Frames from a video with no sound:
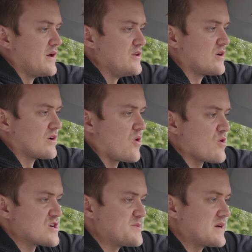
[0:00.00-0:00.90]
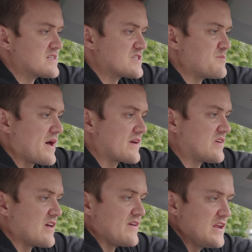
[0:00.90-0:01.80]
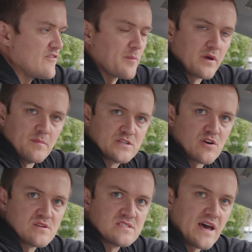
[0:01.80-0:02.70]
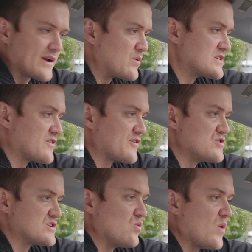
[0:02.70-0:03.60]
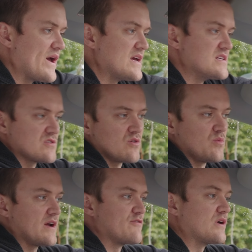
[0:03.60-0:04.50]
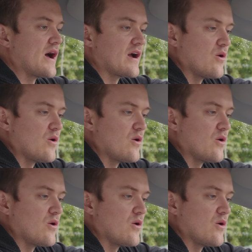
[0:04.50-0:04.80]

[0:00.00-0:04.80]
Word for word: and you can, of course, because it's MagSafe, any of them can be turned sideways. So if you're using Waze or whatever you got